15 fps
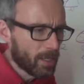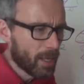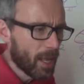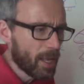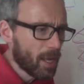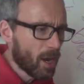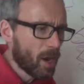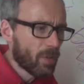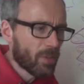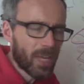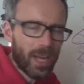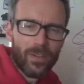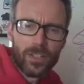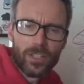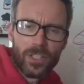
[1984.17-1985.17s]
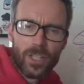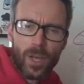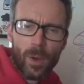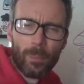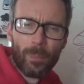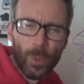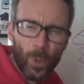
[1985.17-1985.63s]
they are the characters that
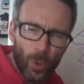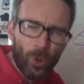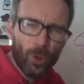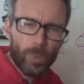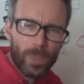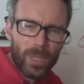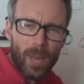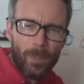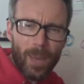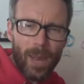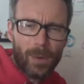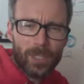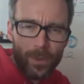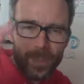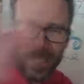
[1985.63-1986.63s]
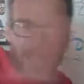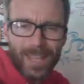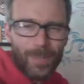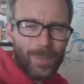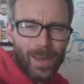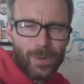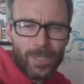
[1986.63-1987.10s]
are born with their powers. They don't get the
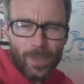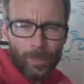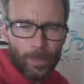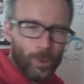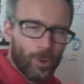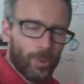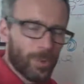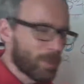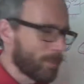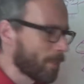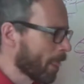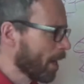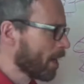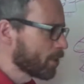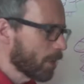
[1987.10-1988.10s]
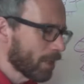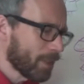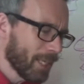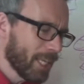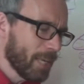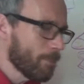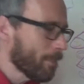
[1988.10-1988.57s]
powers, they're born with them. So I
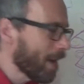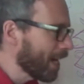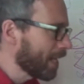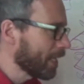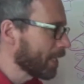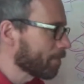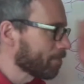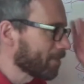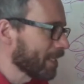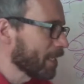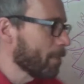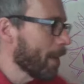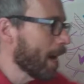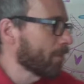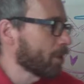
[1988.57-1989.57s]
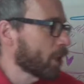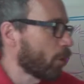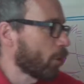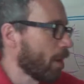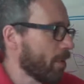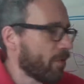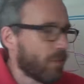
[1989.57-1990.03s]
think you might have to
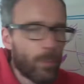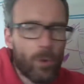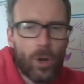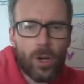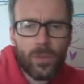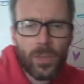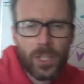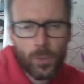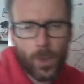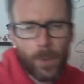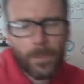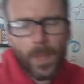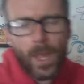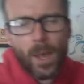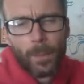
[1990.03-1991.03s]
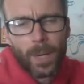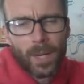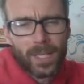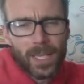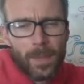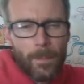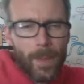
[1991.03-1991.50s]
correct me if I'm wrong on this one, but I think
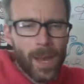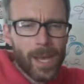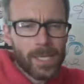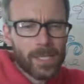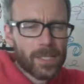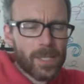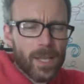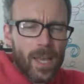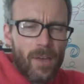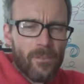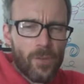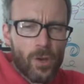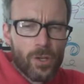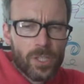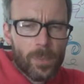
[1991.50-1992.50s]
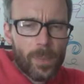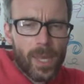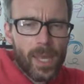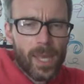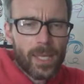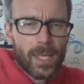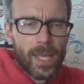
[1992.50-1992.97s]
he might have first
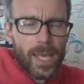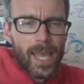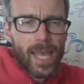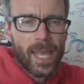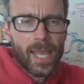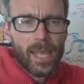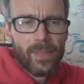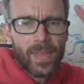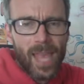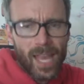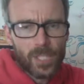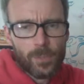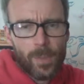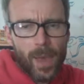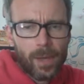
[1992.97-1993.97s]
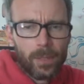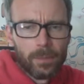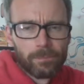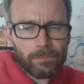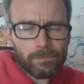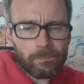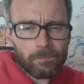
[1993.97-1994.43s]
appeared in the X-Men.
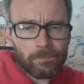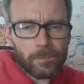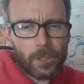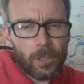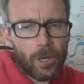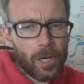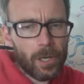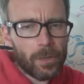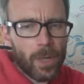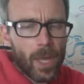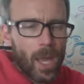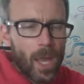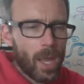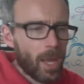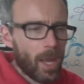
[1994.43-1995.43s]
All right. So